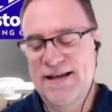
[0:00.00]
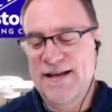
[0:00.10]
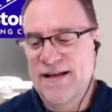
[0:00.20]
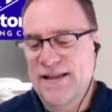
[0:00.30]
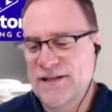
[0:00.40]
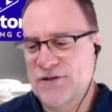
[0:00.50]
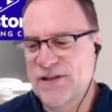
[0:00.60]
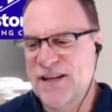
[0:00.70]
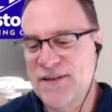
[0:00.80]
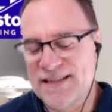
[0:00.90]
that sort of
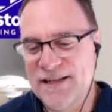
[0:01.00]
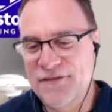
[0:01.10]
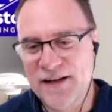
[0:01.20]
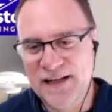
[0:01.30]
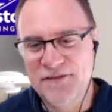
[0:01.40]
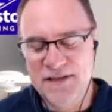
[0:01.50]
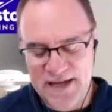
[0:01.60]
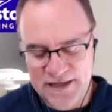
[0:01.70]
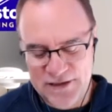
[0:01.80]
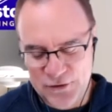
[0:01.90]
stuff. It's different living there
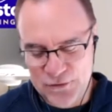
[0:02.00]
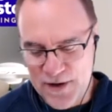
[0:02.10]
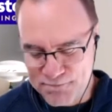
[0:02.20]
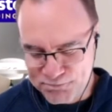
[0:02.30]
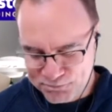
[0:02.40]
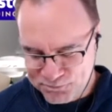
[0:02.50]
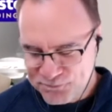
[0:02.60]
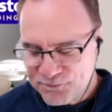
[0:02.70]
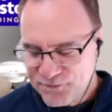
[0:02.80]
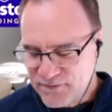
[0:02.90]
to um,
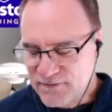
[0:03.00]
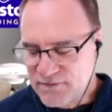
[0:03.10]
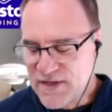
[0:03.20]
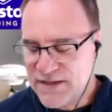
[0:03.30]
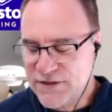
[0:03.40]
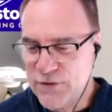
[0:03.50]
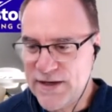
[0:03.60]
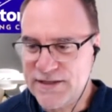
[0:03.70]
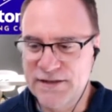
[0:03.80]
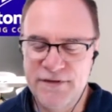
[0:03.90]
to
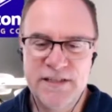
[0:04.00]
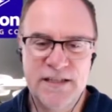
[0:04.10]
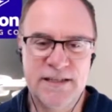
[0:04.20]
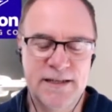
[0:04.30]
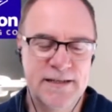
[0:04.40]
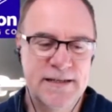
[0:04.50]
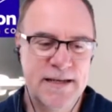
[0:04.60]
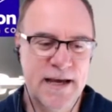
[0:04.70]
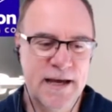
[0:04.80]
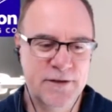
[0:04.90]
actually visiting
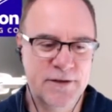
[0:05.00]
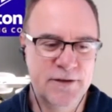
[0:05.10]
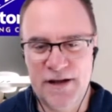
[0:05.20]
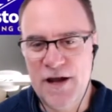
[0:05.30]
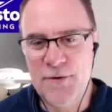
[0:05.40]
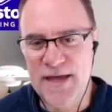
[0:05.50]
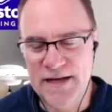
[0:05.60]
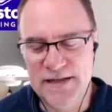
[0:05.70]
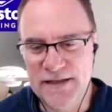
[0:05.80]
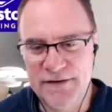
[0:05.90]
because uh, I, I, could go
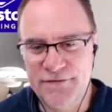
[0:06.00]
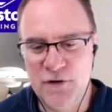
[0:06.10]
without internet for a